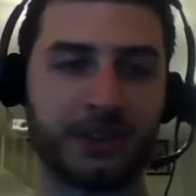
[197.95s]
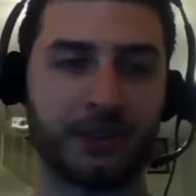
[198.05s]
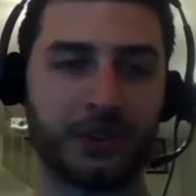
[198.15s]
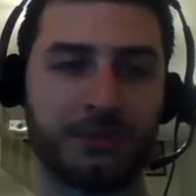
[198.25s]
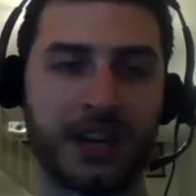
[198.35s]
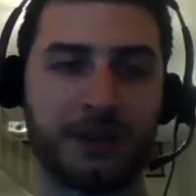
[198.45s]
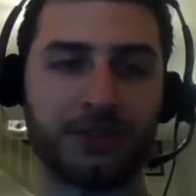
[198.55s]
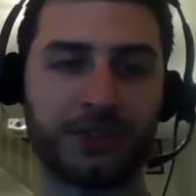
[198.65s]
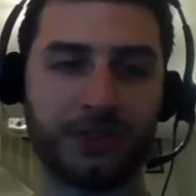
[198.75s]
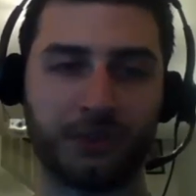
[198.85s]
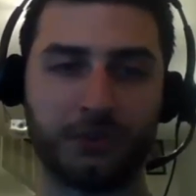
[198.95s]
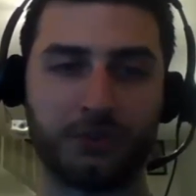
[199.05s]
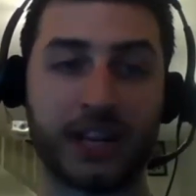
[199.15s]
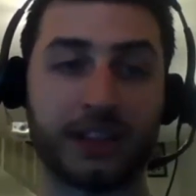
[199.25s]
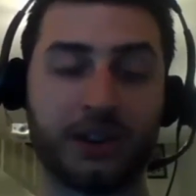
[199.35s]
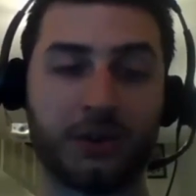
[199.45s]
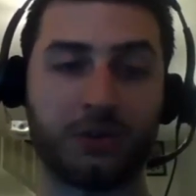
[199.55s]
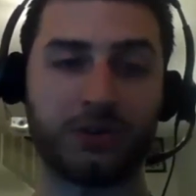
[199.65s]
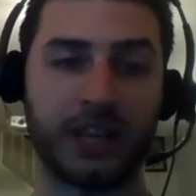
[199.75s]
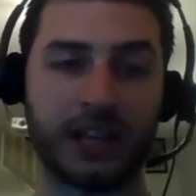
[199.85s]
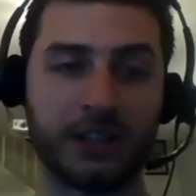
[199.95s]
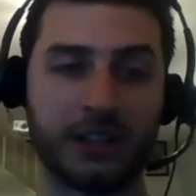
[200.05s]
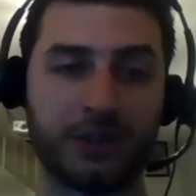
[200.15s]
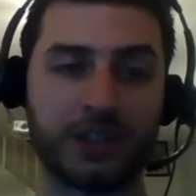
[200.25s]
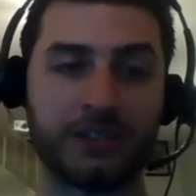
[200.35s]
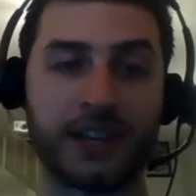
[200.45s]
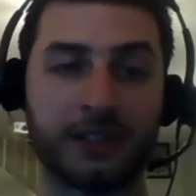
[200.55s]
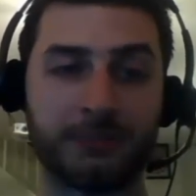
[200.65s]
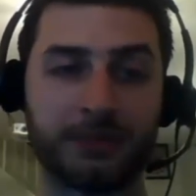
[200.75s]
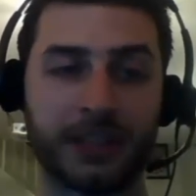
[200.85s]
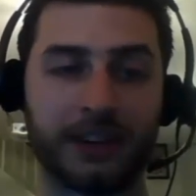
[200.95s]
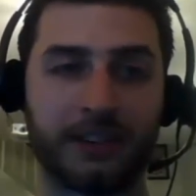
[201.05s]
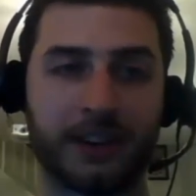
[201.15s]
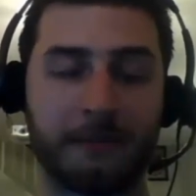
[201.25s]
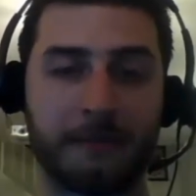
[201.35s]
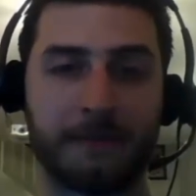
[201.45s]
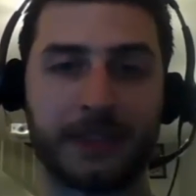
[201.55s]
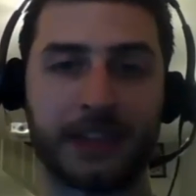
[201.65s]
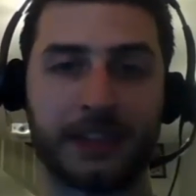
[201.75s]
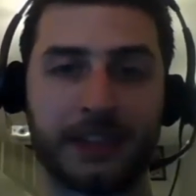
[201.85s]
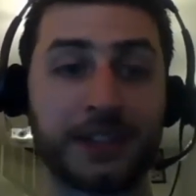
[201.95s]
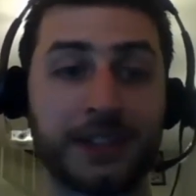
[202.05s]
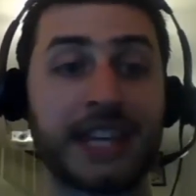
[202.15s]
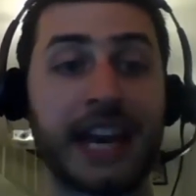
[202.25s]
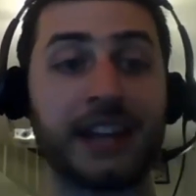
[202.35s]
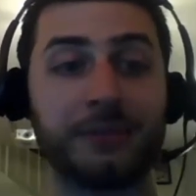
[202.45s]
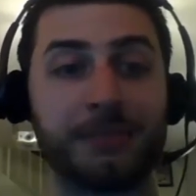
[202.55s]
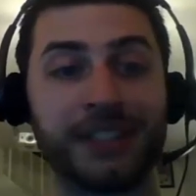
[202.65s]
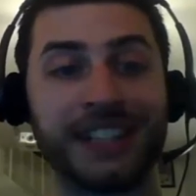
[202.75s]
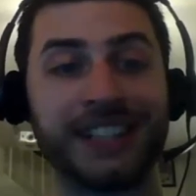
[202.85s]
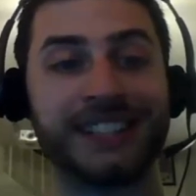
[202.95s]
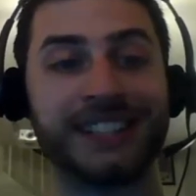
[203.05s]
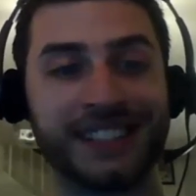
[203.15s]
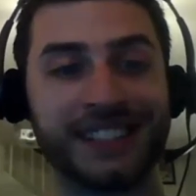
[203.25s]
So you should be able to write code that you can develop later on. Scalability.